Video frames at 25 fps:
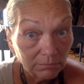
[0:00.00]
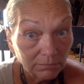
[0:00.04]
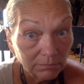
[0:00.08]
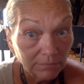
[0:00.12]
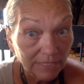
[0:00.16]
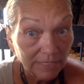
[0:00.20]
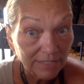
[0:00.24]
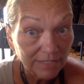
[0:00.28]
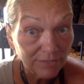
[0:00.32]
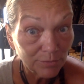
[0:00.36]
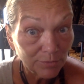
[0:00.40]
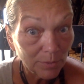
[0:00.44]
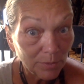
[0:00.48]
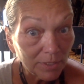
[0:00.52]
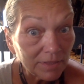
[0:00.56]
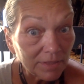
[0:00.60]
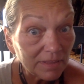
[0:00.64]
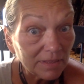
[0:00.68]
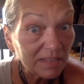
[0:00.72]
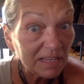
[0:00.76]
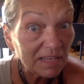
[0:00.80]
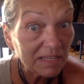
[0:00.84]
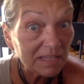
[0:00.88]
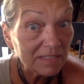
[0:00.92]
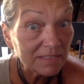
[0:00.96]
That's what
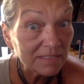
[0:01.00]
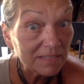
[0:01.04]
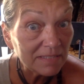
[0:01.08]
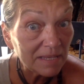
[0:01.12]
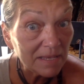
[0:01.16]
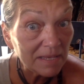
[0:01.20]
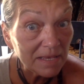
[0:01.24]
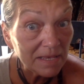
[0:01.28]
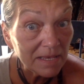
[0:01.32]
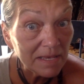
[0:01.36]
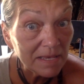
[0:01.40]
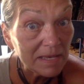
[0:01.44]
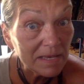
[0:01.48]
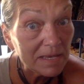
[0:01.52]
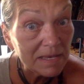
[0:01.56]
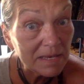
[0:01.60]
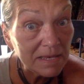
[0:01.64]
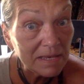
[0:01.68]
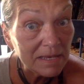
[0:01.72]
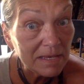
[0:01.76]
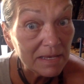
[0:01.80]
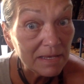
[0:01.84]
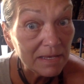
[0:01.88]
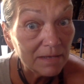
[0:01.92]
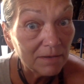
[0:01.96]
they
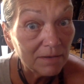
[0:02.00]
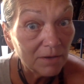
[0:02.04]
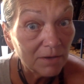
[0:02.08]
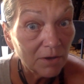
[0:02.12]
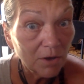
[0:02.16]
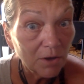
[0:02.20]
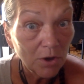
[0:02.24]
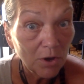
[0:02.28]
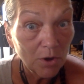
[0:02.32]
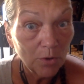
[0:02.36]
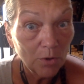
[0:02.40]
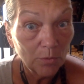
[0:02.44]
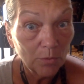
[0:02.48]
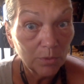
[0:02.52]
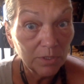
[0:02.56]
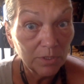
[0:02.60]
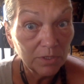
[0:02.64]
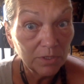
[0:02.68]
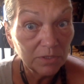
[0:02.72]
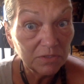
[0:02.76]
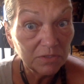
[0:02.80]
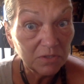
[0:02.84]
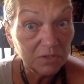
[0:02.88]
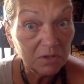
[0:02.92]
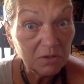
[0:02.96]
say when
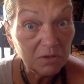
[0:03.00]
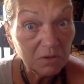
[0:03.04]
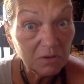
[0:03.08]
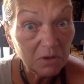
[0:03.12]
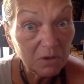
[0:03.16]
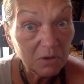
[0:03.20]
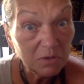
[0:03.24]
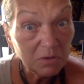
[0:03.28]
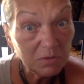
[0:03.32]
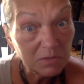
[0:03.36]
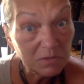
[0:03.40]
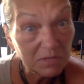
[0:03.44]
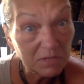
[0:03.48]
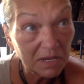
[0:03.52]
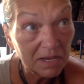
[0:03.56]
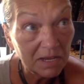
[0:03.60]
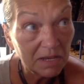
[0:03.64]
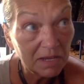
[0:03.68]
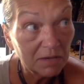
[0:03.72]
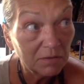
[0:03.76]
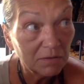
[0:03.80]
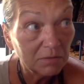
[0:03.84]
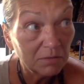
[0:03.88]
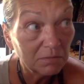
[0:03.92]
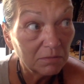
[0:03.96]
the sun goes
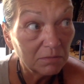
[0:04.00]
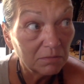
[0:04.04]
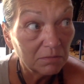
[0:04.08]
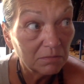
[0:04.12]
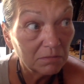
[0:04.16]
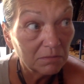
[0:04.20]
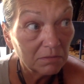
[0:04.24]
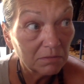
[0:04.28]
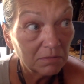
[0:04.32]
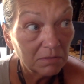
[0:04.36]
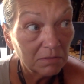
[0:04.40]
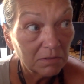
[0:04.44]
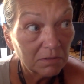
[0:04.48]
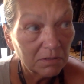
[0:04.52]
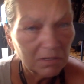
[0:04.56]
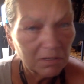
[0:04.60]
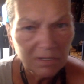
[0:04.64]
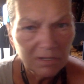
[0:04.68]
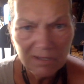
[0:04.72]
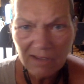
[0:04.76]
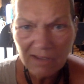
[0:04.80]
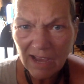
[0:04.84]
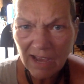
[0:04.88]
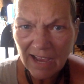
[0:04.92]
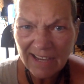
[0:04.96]
down.
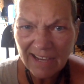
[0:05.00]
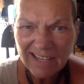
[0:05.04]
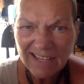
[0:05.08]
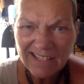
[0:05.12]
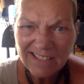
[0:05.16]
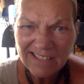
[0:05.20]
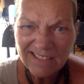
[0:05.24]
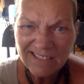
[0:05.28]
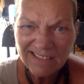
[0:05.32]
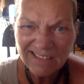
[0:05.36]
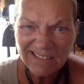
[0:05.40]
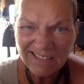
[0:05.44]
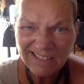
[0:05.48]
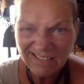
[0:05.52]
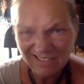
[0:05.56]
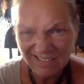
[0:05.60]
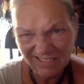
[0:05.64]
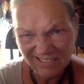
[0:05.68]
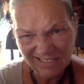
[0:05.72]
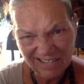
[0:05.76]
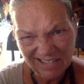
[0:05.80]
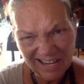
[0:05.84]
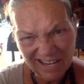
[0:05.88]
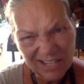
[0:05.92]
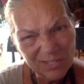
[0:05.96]
I guess then the
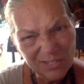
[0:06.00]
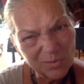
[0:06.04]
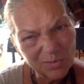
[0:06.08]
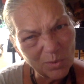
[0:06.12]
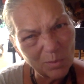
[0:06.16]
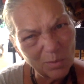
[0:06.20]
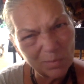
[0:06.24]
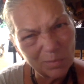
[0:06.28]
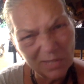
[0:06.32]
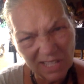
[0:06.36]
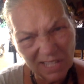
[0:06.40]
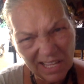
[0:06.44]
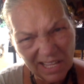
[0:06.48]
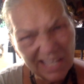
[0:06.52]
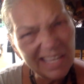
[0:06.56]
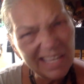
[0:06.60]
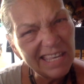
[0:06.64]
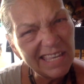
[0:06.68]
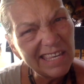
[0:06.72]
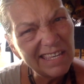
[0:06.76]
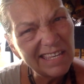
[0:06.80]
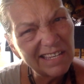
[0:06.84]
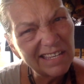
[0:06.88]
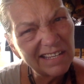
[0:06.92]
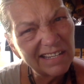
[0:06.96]
snakes will
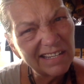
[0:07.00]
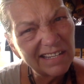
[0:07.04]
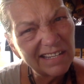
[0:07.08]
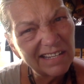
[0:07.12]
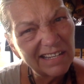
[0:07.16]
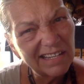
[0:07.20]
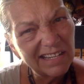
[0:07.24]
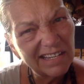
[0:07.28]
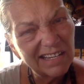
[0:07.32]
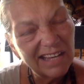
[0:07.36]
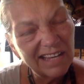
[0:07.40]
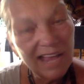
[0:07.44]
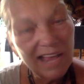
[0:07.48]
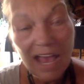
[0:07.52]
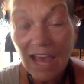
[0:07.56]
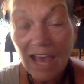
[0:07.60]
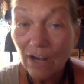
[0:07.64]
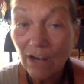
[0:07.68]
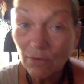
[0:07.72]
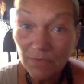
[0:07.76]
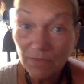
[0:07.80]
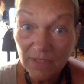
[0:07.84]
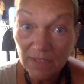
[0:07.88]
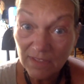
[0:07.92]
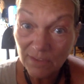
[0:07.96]
play. I
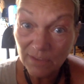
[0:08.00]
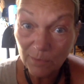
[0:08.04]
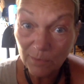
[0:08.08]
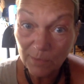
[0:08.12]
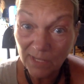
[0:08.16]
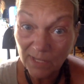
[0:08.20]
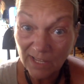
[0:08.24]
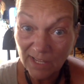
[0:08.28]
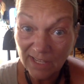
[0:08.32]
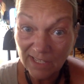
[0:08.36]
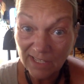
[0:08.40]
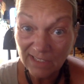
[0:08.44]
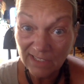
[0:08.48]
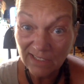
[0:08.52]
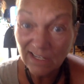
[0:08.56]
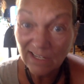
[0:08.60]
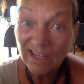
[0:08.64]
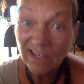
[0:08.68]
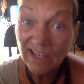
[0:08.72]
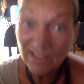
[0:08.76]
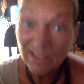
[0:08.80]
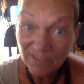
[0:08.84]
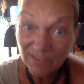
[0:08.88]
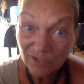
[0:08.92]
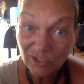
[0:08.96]
don't think they're playing.
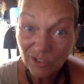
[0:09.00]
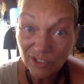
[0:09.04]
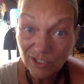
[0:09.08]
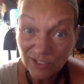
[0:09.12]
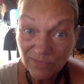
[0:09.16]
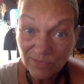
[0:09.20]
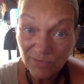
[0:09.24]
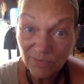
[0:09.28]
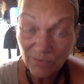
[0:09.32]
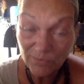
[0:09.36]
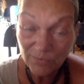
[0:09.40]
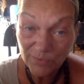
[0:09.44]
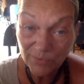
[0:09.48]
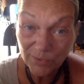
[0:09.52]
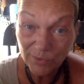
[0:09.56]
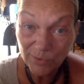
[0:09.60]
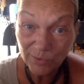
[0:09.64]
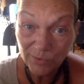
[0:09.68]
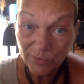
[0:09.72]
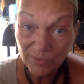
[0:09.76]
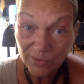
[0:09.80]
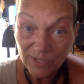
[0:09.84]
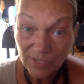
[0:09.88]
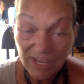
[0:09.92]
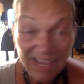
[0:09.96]
They're looking for
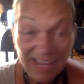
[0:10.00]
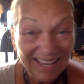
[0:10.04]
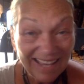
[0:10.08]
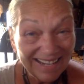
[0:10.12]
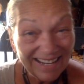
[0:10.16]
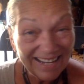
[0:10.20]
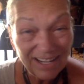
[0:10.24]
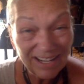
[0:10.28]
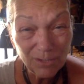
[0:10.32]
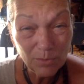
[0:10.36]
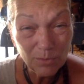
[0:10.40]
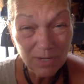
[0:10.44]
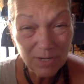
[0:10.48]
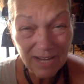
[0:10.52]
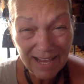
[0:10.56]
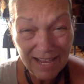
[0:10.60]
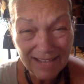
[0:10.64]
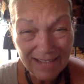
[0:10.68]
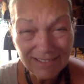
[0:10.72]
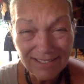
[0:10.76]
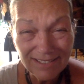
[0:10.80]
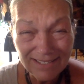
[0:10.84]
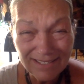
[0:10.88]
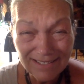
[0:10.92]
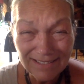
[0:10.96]
food. And I don't want to
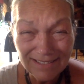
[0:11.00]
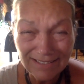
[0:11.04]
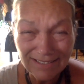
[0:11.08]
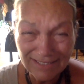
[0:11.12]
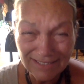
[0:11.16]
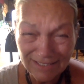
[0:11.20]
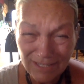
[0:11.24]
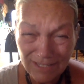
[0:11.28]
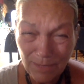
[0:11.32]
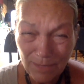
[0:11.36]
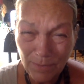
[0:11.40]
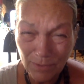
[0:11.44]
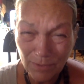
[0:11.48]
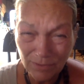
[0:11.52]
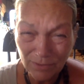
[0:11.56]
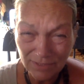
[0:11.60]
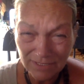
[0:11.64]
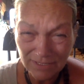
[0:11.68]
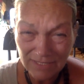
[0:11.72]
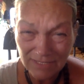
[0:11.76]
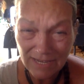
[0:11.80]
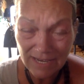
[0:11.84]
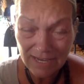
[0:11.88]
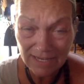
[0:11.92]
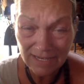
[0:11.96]
accidentally step on a
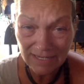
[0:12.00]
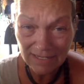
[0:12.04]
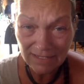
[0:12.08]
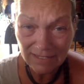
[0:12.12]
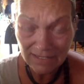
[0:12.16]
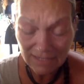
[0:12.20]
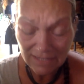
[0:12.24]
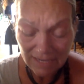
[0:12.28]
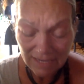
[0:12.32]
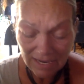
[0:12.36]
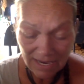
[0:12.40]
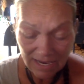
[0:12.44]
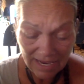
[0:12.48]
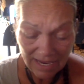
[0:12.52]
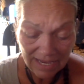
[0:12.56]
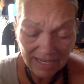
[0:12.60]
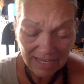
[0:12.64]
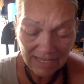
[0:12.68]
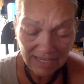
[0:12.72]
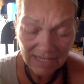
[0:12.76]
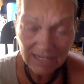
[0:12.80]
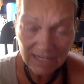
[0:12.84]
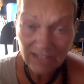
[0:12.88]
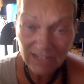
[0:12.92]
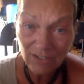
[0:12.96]
snake.
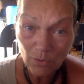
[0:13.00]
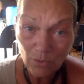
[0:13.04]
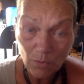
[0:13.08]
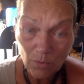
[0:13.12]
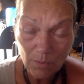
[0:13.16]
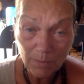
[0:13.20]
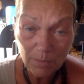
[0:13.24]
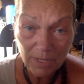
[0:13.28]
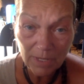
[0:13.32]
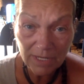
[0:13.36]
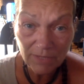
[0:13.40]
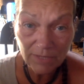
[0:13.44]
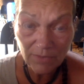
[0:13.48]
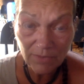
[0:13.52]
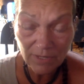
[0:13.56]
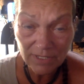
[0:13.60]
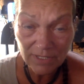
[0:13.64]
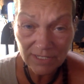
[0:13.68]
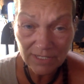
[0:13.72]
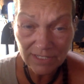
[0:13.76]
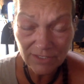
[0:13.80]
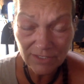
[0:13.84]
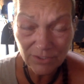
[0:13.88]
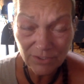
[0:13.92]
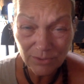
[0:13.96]
And I don't want Buddy
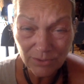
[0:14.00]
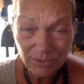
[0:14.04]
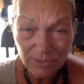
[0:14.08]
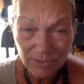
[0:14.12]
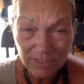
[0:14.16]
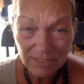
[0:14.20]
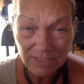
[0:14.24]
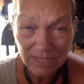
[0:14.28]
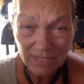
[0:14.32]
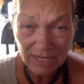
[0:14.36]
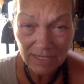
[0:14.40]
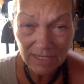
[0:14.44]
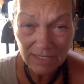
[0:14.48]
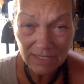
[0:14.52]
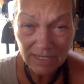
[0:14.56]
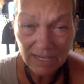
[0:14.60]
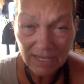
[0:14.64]
running into a snake.